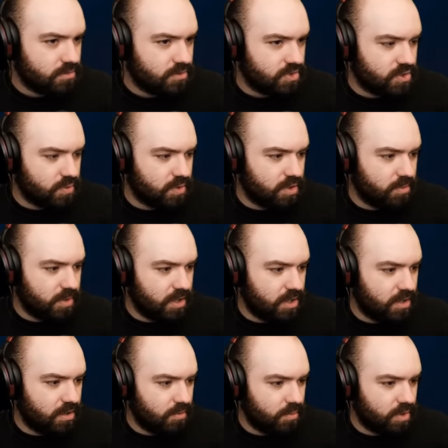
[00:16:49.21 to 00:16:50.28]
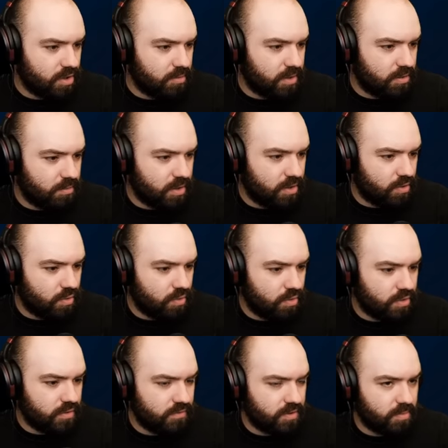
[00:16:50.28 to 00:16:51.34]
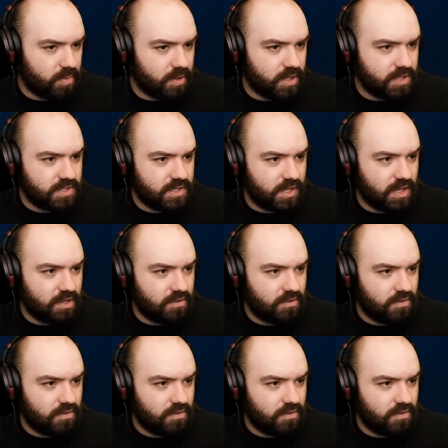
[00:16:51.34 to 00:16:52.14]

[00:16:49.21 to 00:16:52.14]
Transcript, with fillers: So we're gonna be we're gonna be a bit all over the place to get